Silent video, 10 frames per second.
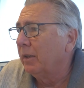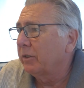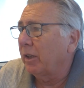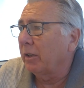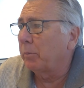
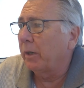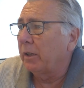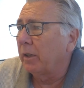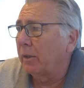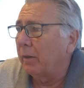
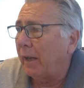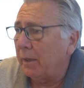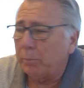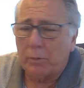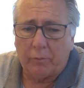celebrated on
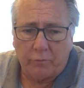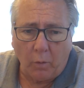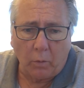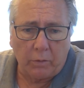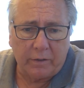April
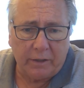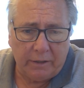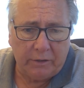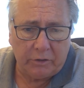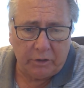4th
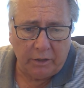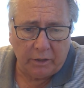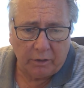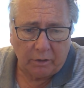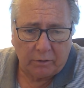each
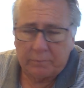year.